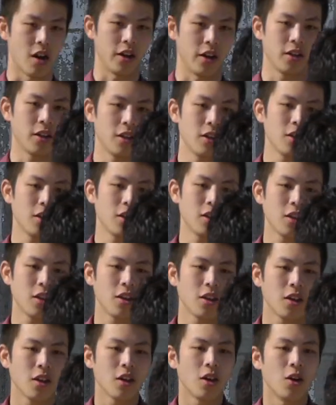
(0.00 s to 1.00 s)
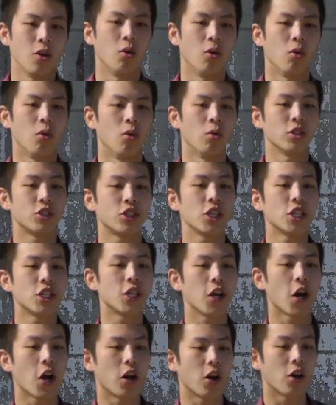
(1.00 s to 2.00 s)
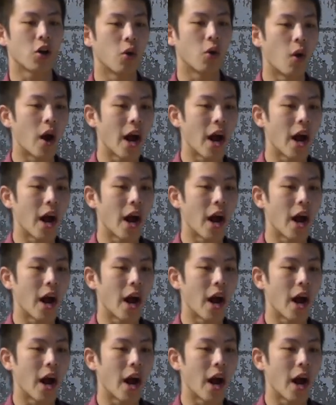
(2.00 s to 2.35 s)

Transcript: I guess I had a psychology and drama background, but I